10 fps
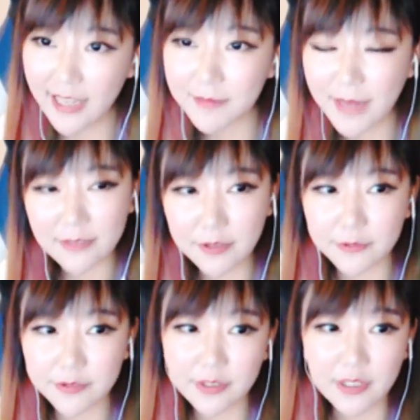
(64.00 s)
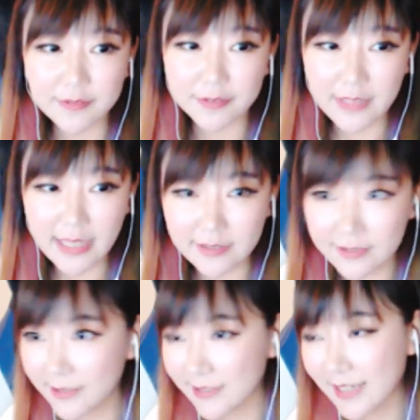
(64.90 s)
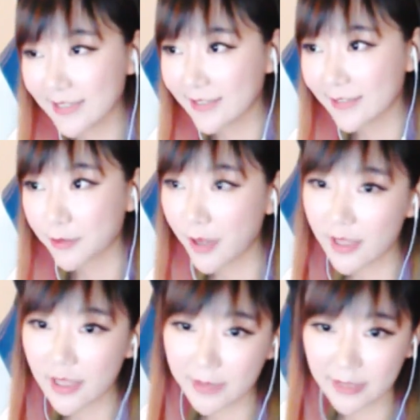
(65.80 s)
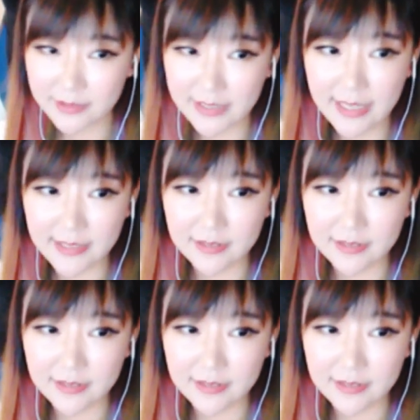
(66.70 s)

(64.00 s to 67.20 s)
I don't feel like there is anything wrong about that.